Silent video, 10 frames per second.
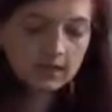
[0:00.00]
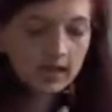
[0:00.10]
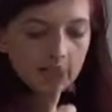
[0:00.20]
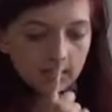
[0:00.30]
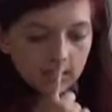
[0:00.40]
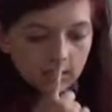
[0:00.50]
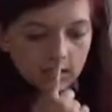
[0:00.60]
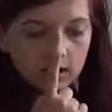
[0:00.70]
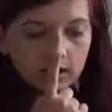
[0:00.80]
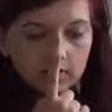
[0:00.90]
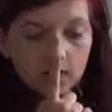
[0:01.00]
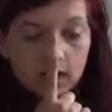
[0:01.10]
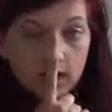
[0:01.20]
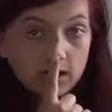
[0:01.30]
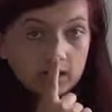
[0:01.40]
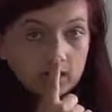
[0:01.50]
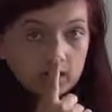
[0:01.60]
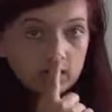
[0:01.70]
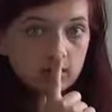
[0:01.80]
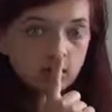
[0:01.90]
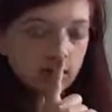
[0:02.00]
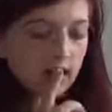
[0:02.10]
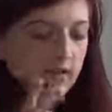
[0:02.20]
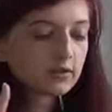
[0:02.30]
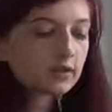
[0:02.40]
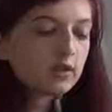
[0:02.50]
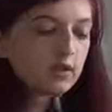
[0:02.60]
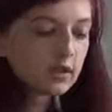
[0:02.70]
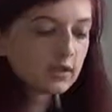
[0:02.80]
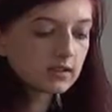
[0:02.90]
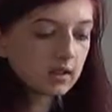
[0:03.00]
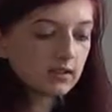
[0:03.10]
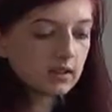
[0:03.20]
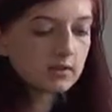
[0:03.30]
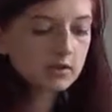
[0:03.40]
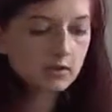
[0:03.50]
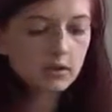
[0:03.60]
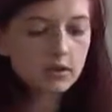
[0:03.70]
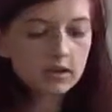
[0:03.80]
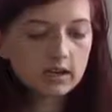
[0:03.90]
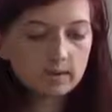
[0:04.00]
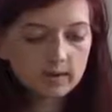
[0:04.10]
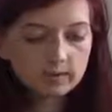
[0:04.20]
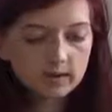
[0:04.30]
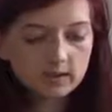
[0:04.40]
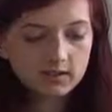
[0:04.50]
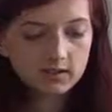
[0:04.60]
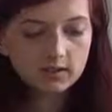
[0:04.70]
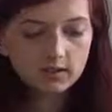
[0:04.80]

that in mind, we're going to have 2 things called image sprite 1 and image sprite 2.